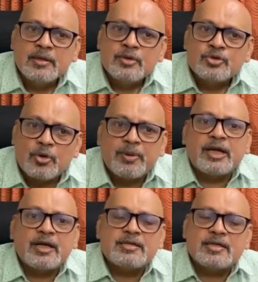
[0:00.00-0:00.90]

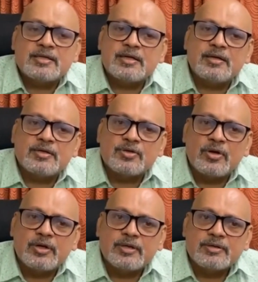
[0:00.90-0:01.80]
somatization
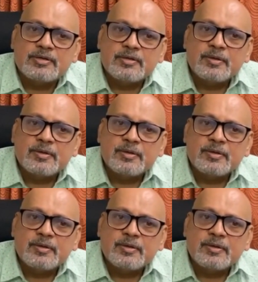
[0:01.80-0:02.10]
disorders,